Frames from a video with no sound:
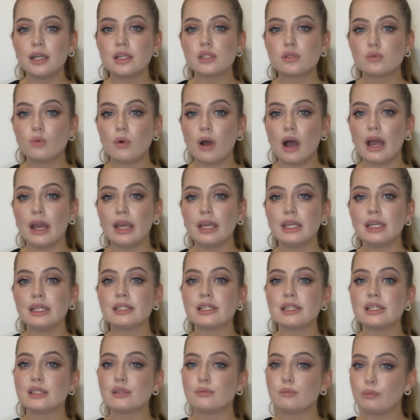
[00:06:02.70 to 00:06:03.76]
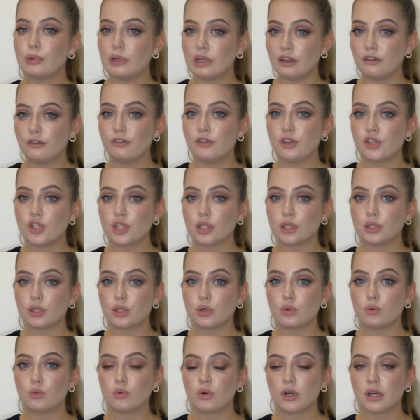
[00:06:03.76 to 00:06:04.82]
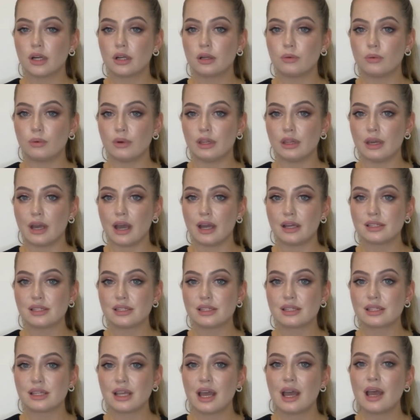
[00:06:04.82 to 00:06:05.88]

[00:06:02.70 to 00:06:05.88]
is why it is beneficial to work with us.